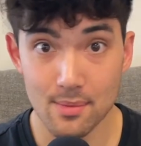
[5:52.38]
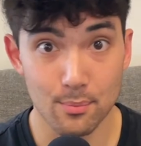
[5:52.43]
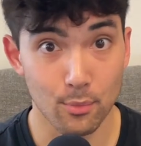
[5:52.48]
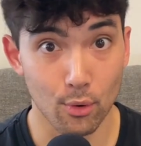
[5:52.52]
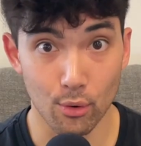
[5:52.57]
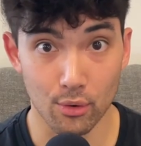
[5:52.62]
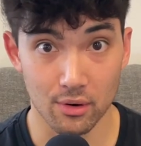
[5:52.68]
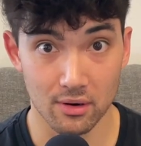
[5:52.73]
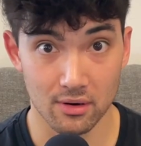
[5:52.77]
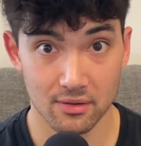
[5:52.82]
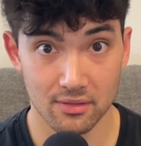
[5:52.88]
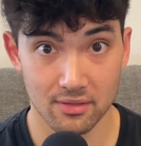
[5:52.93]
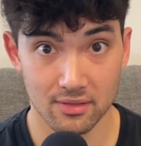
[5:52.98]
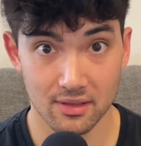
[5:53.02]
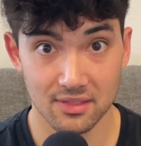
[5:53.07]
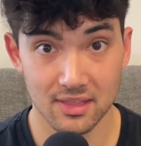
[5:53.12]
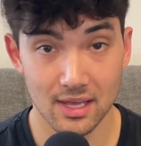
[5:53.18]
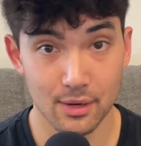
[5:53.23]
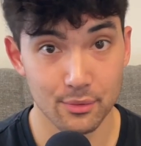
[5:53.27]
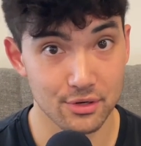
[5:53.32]
more
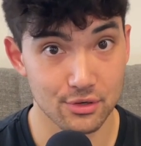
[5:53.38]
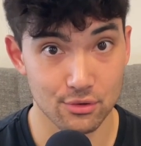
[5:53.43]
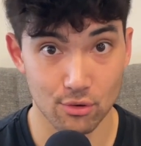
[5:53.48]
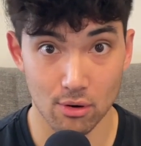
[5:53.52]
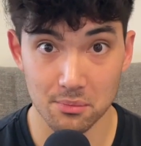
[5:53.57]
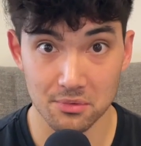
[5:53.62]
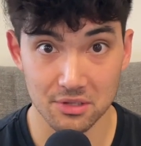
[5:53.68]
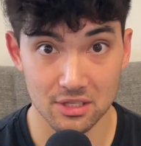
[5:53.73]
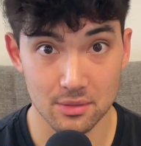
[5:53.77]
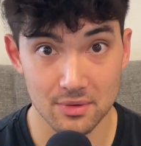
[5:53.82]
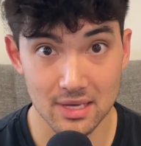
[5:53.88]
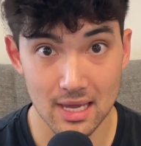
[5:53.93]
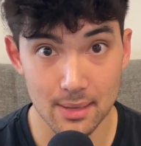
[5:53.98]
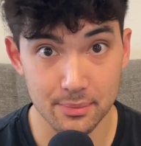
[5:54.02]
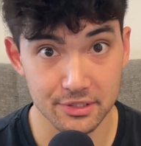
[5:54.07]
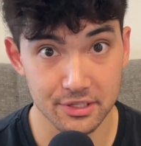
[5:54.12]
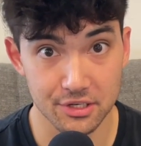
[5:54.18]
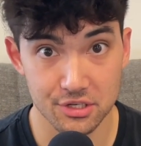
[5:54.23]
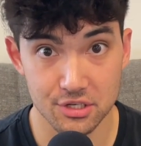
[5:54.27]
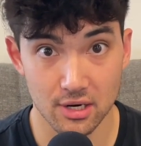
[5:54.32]
than they would normally be
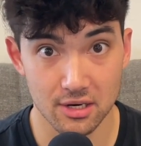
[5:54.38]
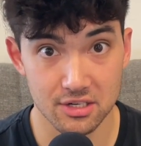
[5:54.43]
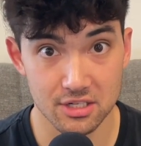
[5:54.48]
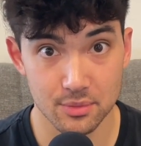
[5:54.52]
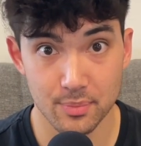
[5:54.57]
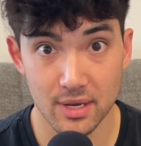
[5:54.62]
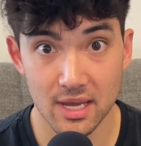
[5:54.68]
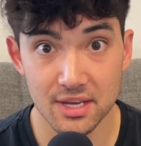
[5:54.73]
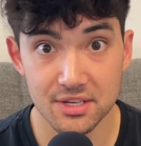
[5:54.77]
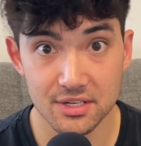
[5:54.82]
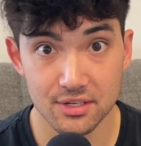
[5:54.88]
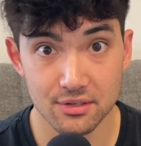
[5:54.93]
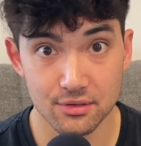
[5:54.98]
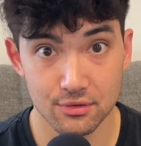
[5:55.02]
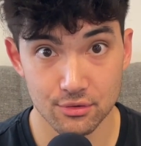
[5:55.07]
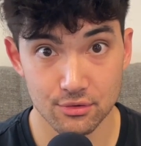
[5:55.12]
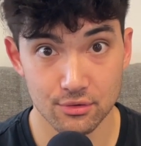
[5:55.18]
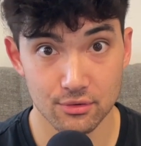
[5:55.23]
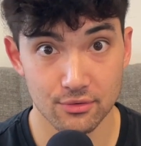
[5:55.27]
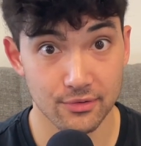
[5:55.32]
able to charge a patient
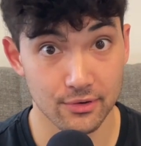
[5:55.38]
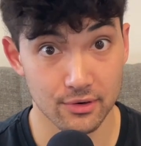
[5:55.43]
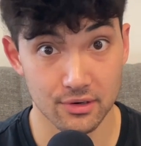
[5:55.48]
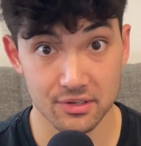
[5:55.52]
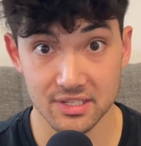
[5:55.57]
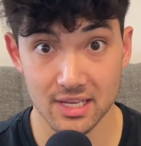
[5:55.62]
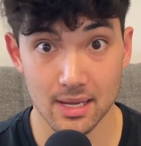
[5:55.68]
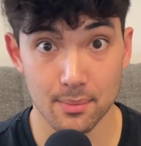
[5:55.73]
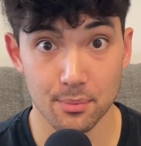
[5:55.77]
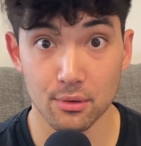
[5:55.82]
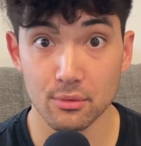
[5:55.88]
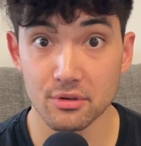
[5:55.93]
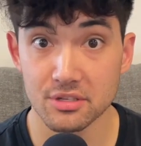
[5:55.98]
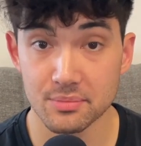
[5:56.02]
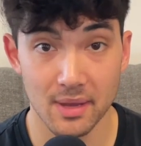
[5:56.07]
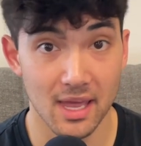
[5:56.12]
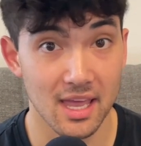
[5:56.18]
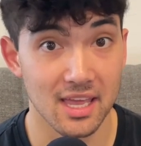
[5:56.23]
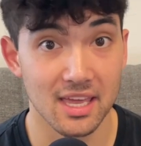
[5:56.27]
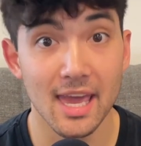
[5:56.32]
who, for example, was
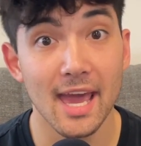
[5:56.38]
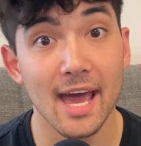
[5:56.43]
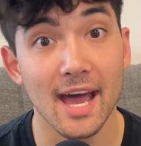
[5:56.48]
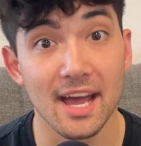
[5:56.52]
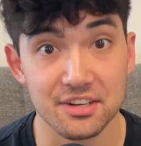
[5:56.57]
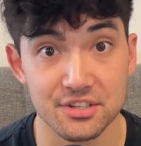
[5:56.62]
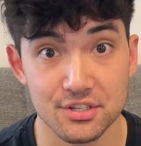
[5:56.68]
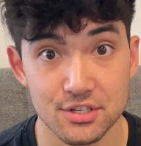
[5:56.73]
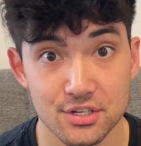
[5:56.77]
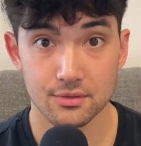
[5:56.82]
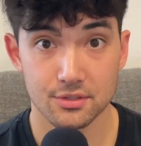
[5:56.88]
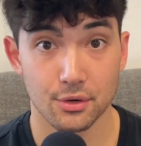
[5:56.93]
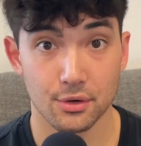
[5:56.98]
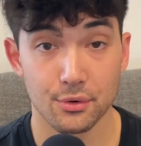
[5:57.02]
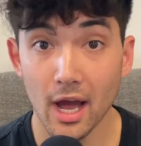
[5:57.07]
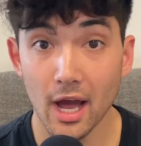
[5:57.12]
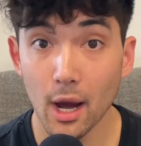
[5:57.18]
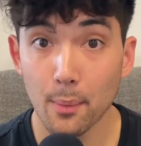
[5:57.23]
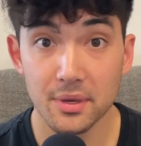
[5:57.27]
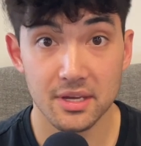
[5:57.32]
paying cash. So
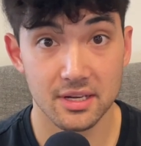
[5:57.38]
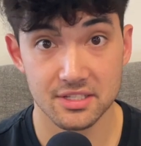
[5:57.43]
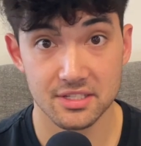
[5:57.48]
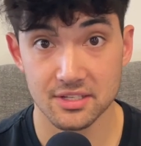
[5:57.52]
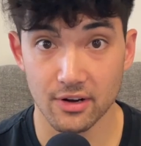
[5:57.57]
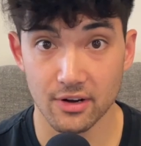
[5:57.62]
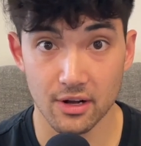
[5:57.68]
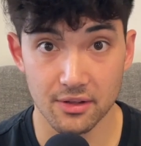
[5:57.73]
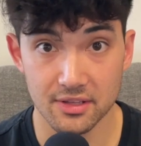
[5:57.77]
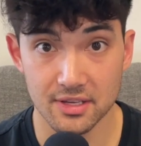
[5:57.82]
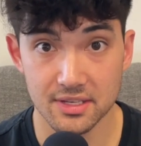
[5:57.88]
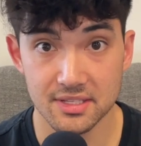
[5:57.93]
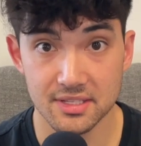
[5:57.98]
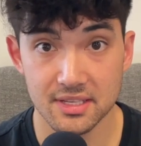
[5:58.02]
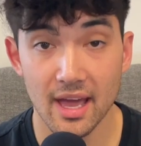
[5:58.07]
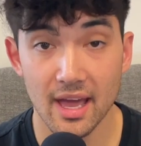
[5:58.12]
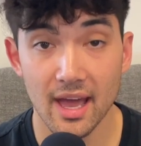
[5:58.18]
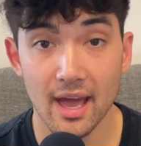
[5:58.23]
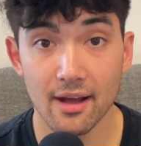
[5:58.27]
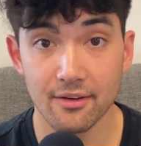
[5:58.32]
now because of all this,
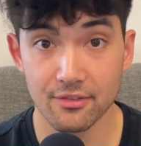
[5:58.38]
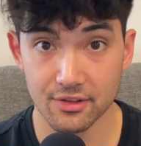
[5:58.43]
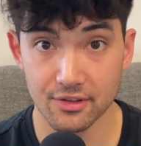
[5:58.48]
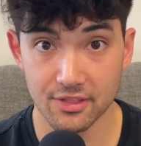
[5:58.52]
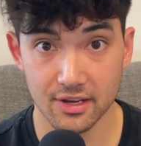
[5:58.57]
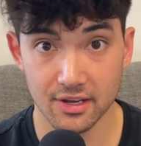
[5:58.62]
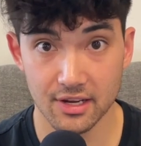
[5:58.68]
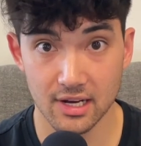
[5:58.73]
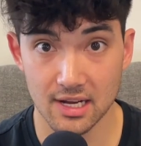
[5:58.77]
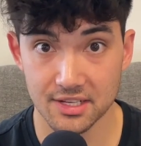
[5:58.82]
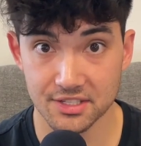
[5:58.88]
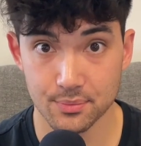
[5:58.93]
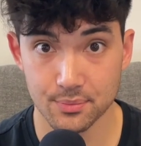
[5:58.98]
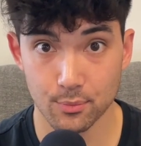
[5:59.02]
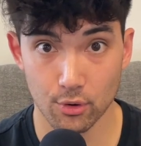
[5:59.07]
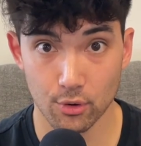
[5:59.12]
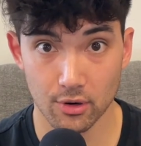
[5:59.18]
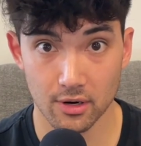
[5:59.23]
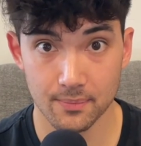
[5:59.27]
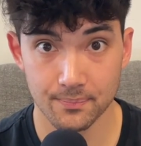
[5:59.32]
everything costs
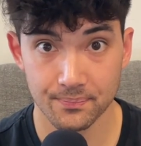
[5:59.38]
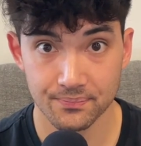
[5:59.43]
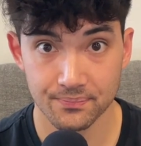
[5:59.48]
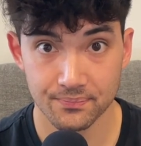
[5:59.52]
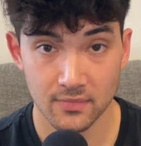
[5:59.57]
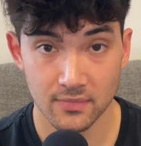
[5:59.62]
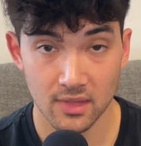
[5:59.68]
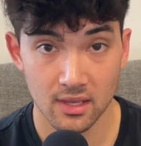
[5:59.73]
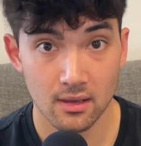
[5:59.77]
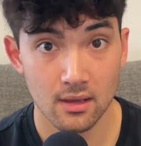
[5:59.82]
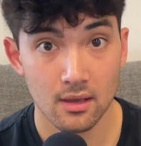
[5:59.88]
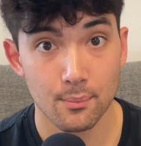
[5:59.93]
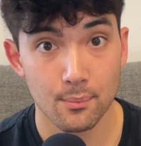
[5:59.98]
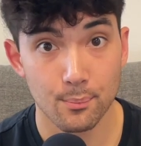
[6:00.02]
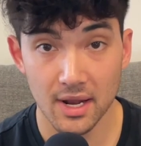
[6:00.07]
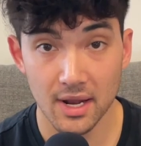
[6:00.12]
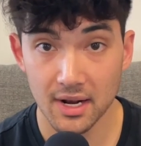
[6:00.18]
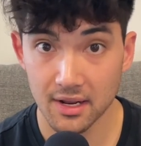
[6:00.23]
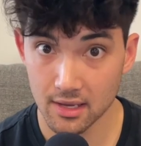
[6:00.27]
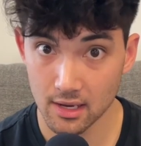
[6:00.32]
more.
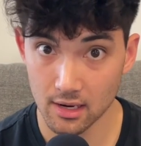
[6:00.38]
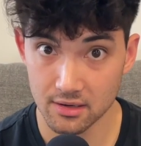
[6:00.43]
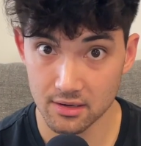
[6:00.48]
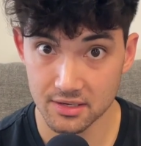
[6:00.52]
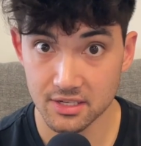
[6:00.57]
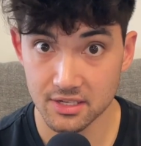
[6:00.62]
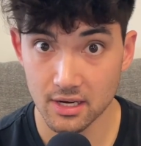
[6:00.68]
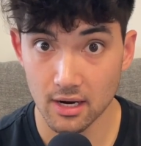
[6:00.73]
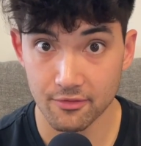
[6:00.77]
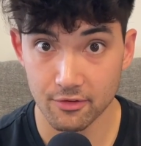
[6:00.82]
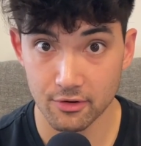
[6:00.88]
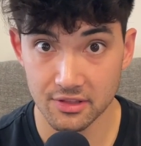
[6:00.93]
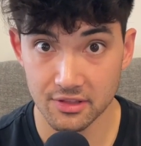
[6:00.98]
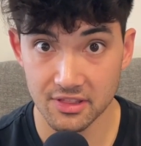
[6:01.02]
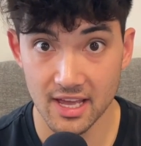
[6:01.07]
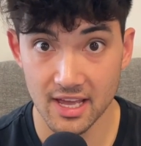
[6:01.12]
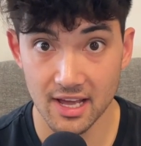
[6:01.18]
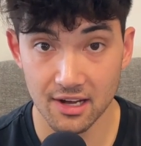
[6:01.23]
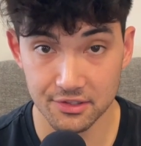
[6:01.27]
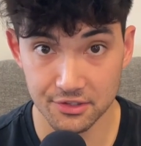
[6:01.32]
Medicare is covering
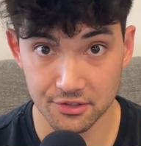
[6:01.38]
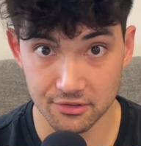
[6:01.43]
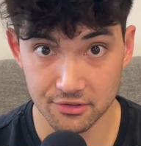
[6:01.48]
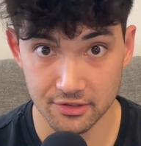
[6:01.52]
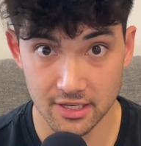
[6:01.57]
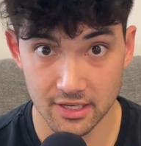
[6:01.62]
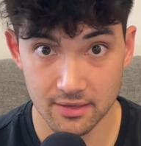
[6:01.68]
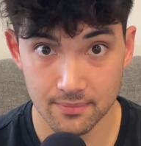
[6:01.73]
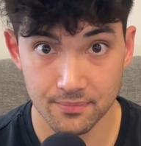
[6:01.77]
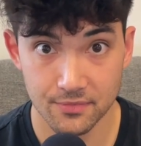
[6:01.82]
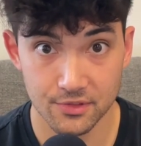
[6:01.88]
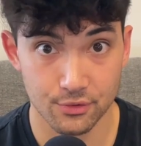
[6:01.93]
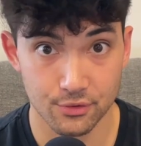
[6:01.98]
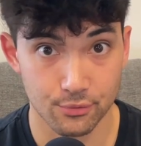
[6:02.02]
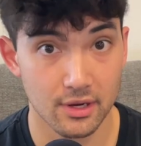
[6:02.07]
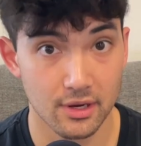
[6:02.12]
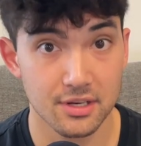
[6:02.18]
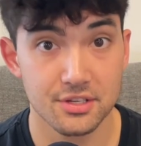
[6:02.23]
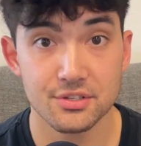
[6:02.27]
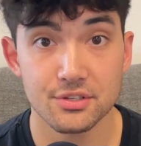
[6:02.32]
the elderly. The
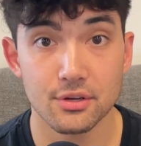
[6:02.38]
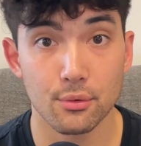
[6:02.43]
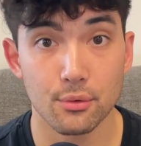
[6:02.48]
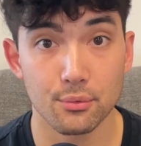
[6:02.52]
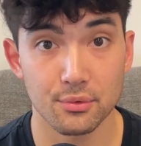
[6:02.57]
rich don't